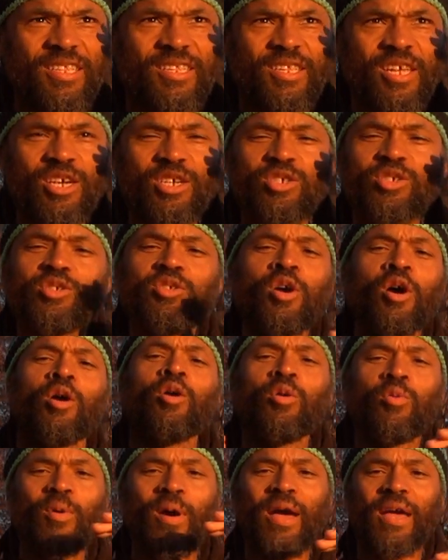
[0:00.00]
there's
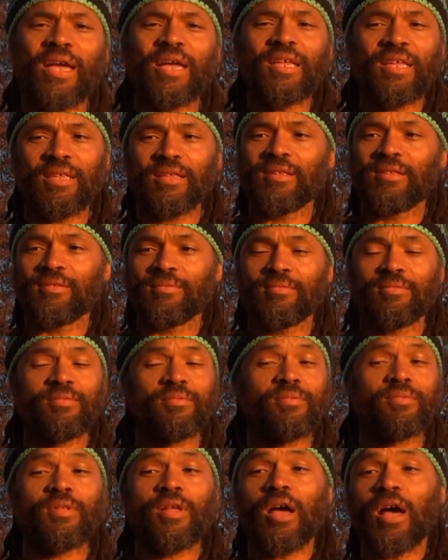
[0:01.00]
no way,
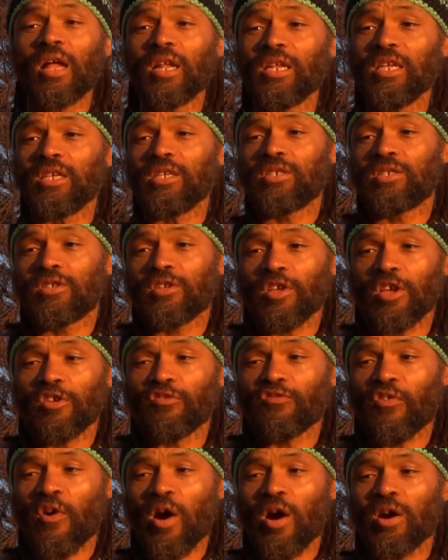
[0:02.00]
at least
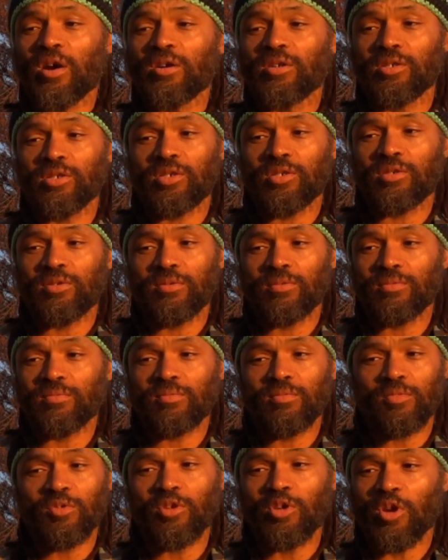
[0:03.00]
as far as,
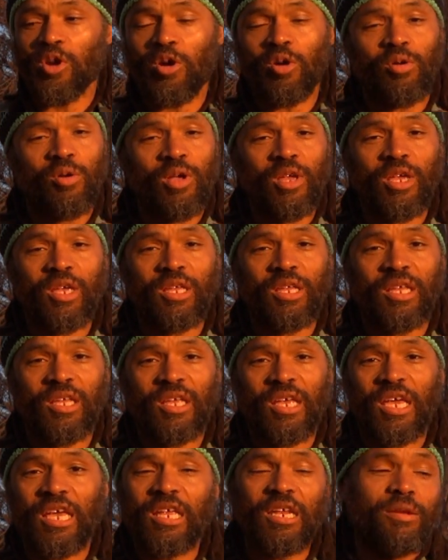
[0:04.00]

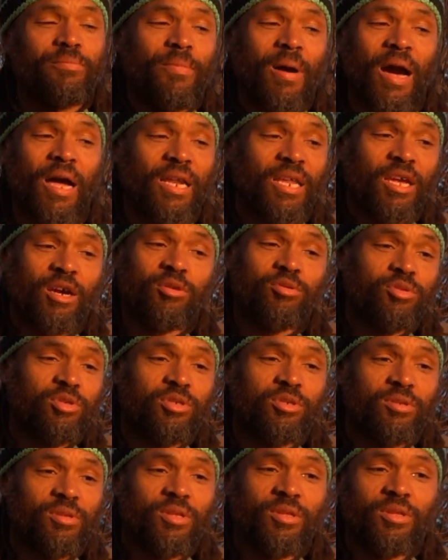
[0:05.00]
anybody else,